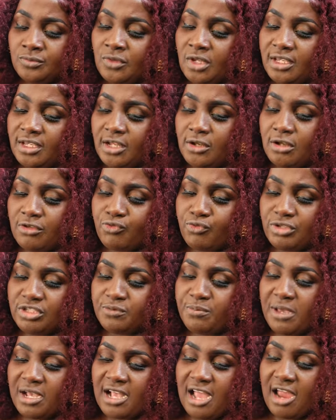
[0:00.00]
You just
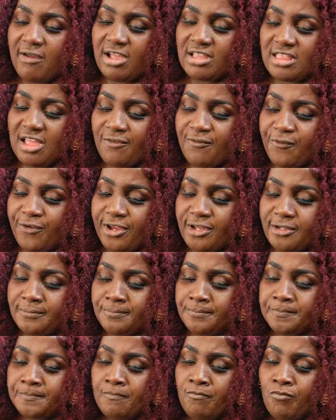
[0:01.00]
respect her as a friend.
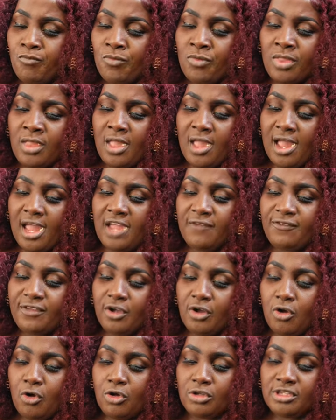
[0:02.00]
And if you
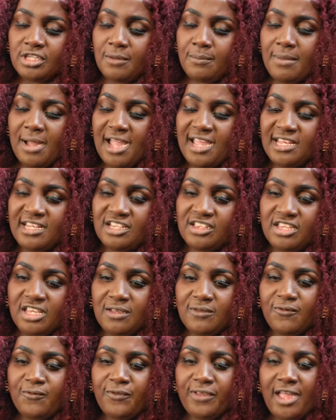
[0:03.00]
go out, you buy anything
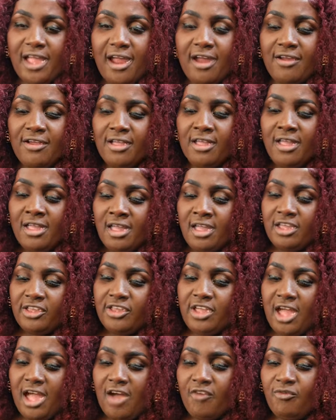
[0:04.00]
for her, you
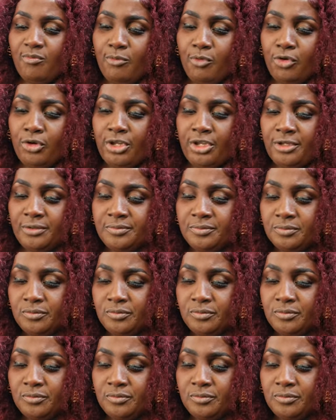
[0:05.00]
have money.